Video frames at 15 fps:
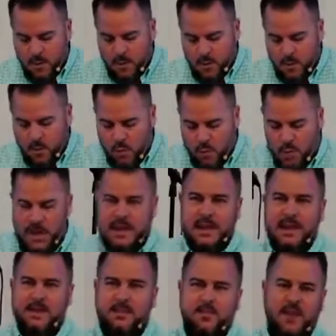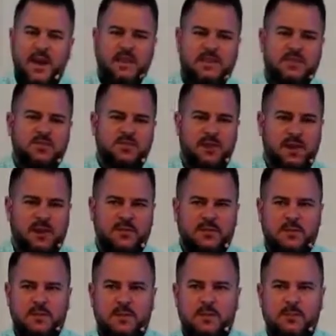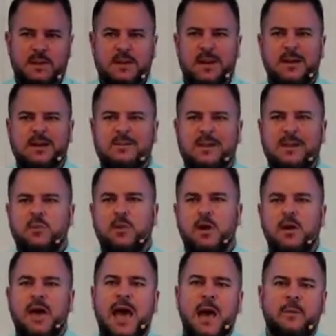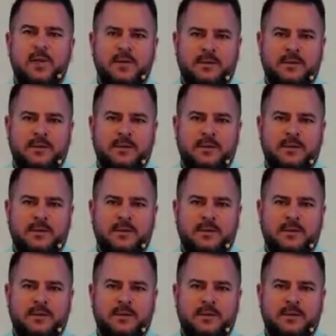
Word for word: We need to fight the drift because it will happen.